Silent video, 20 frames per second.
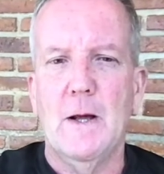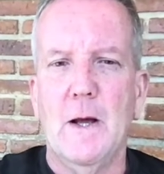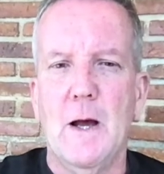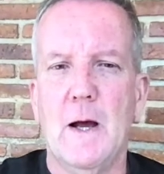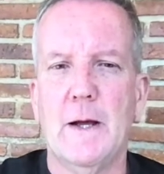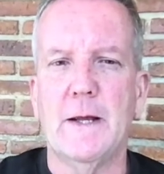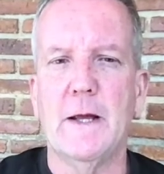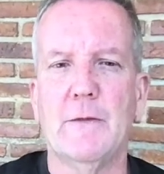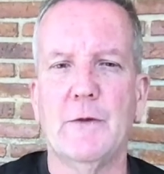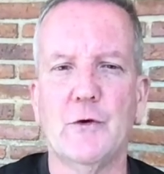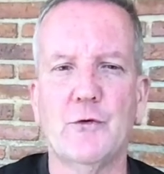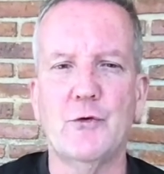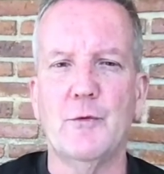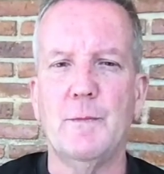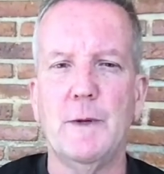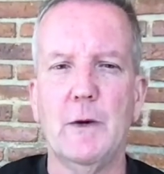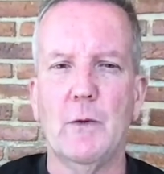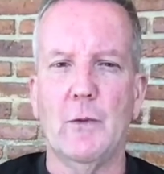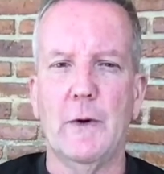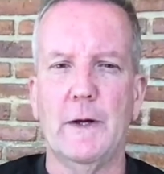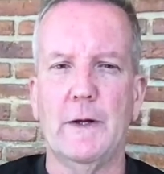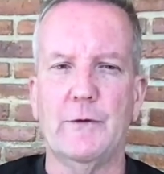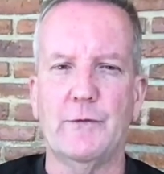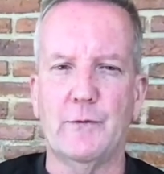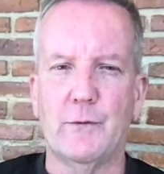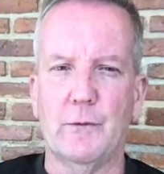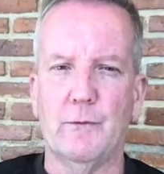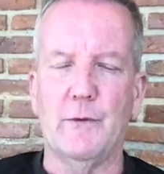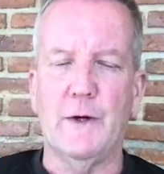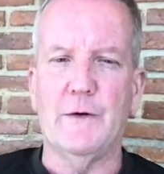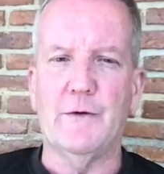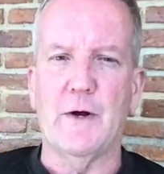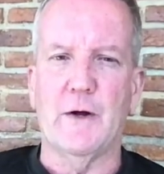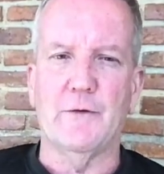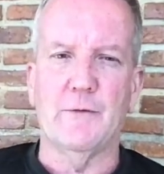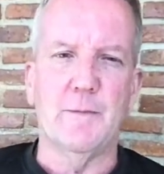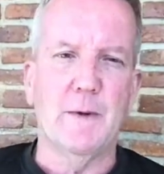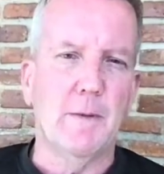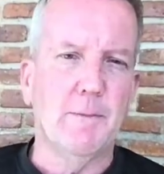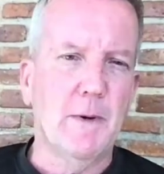Again, there should be ways to reach out
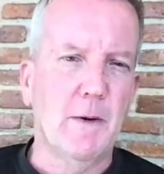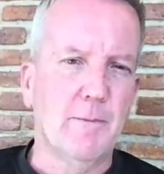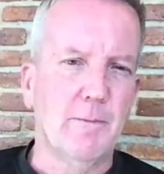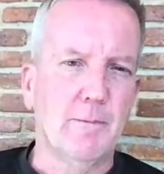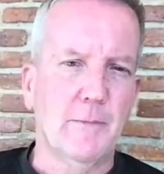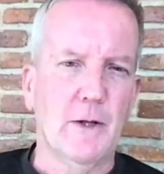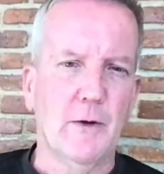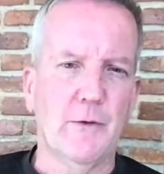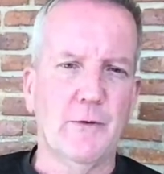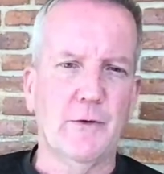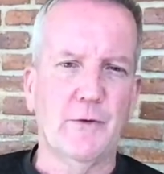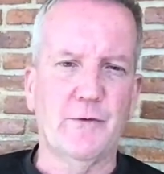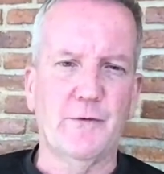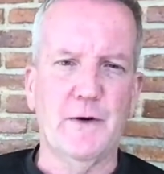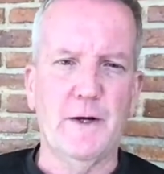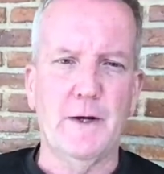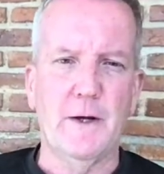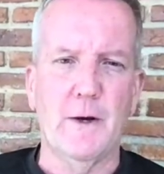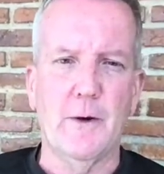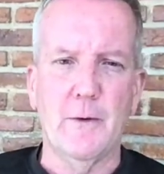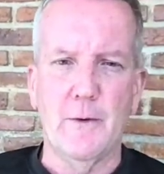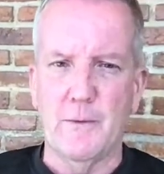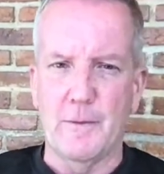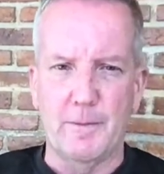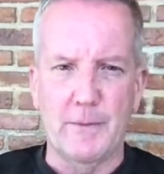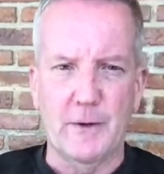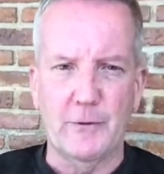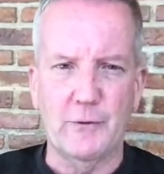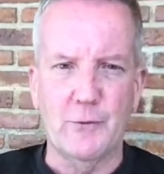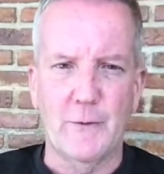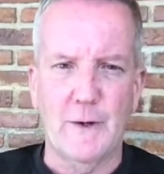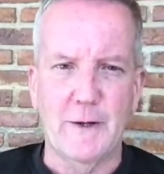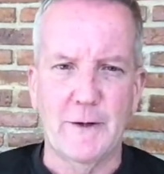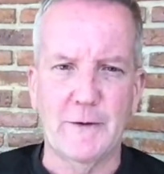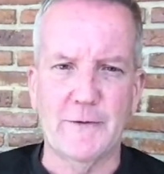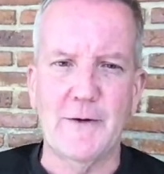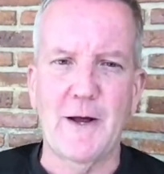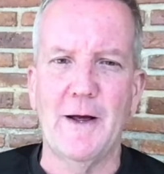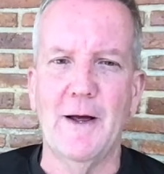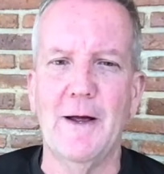to me above and below this video, a bunch of
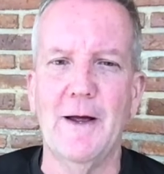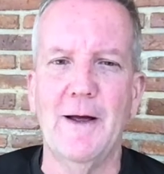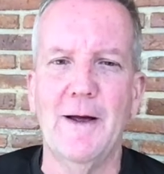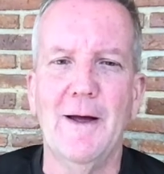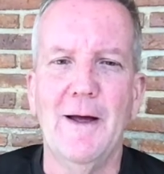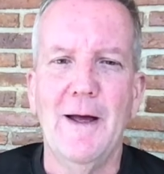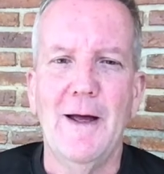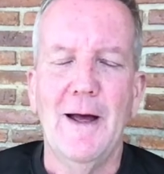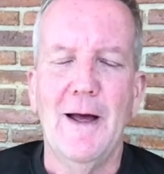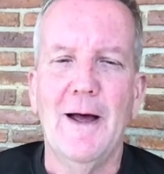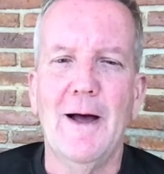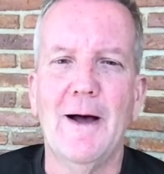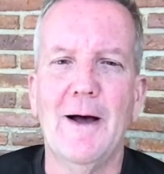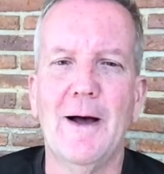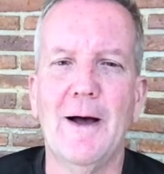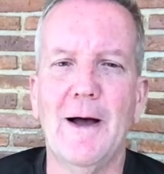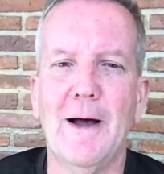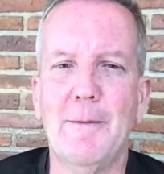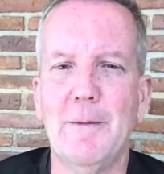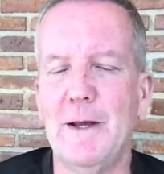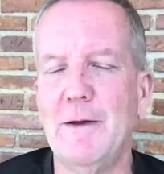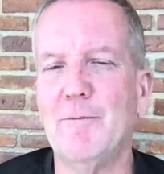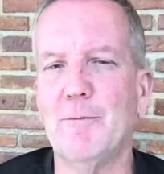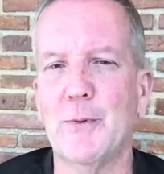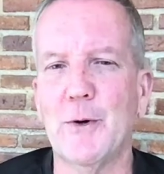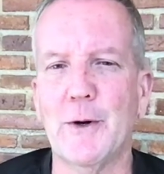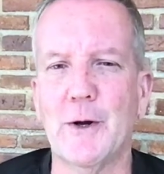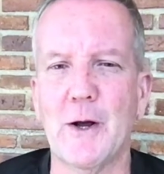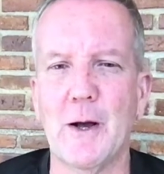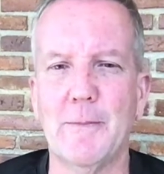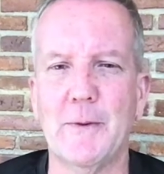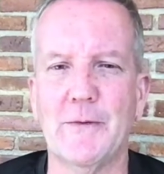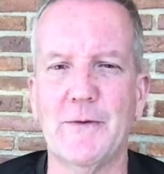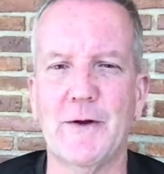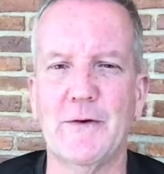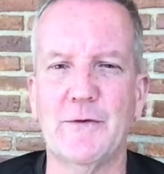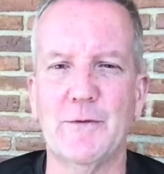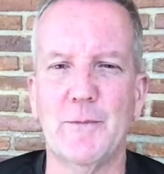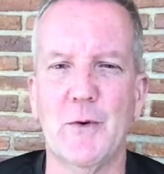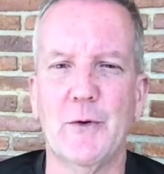ways. I've even put a couple
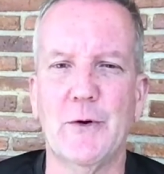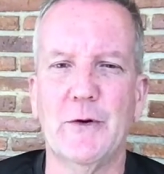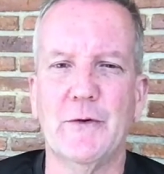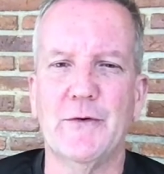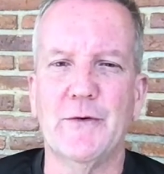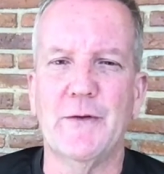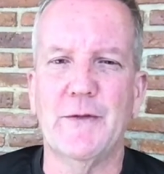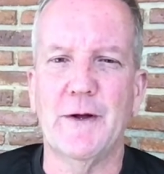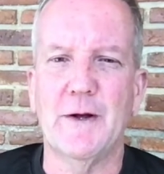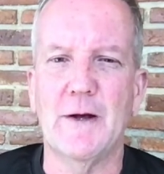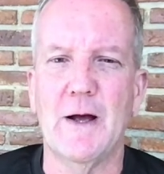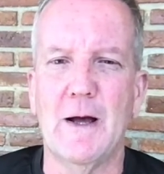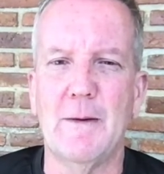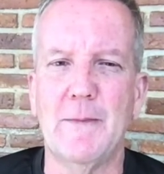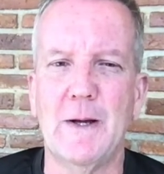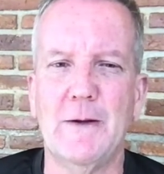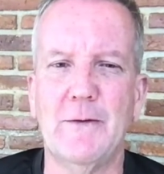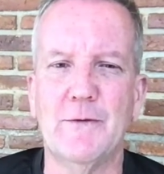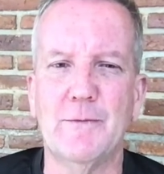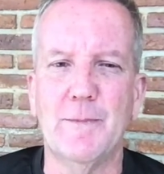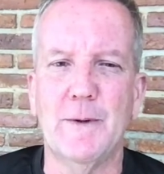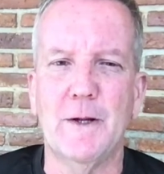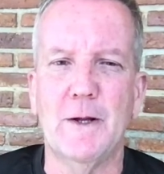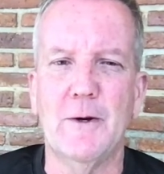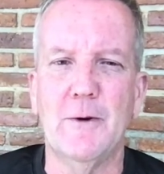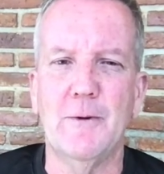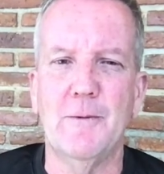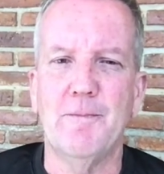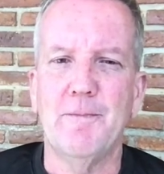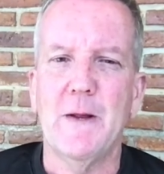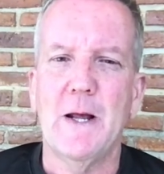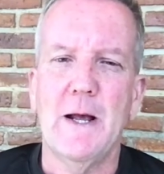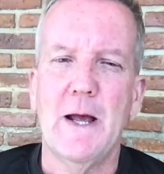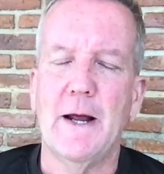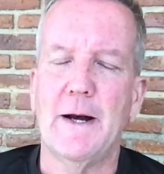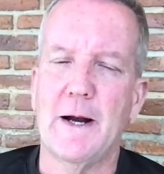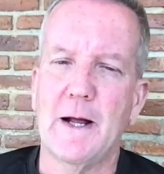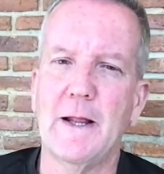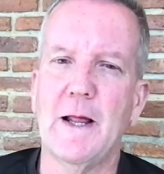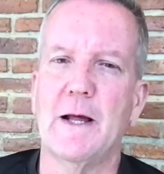testimonials in the comments below,
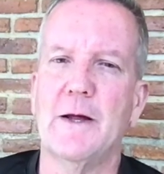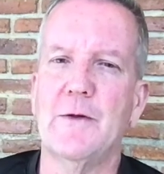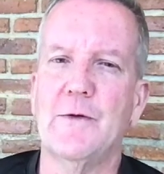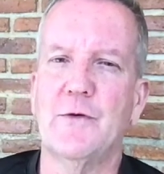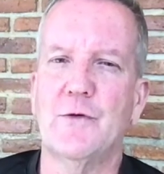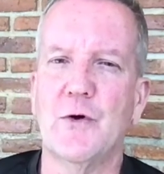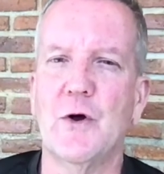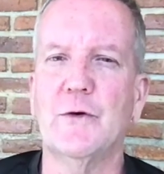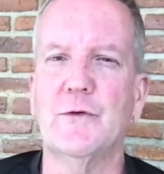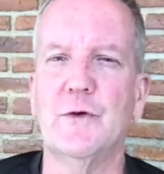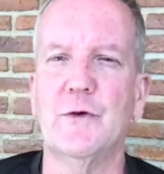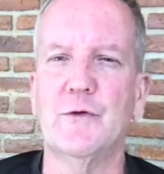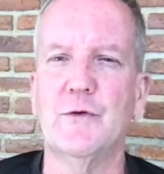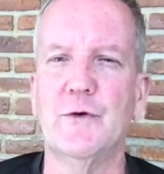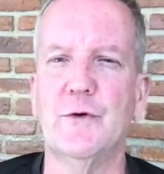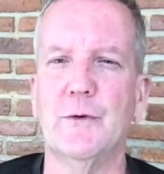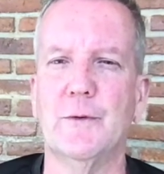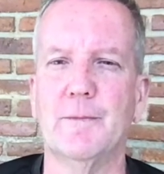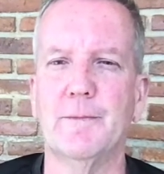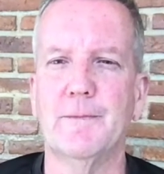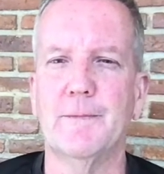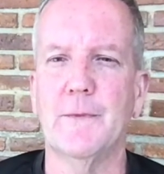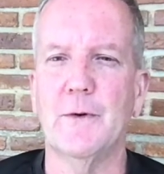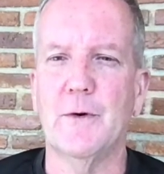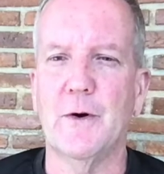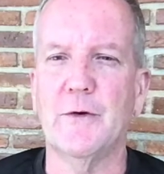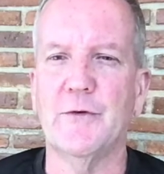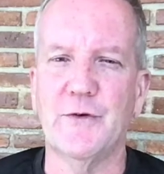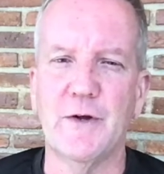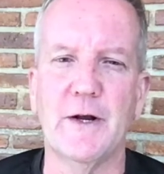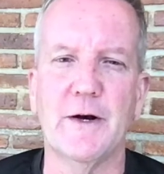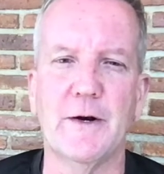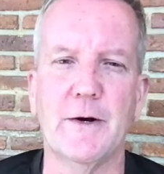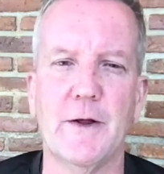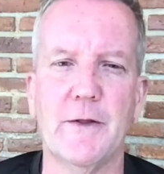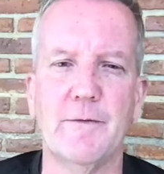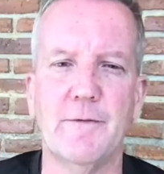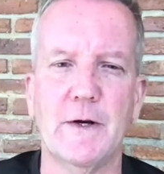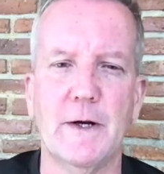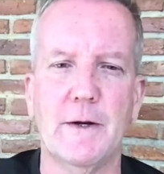and I'll either talk to you soon or I'll see you in
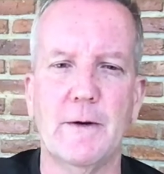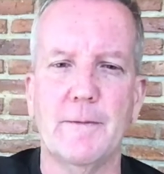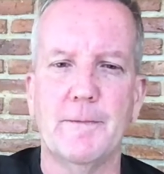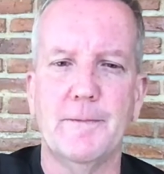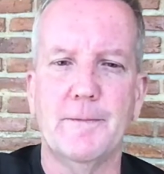another video.